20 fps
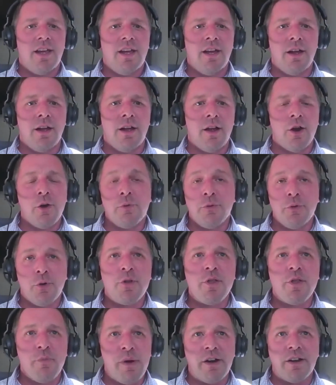our
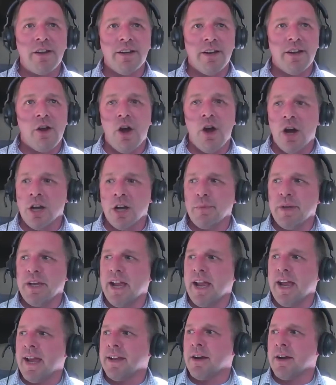North American
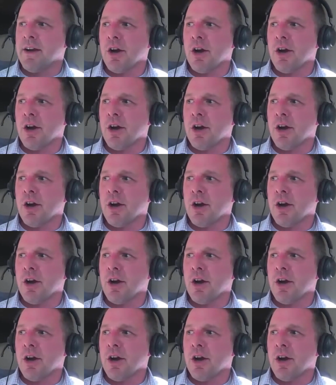economy, and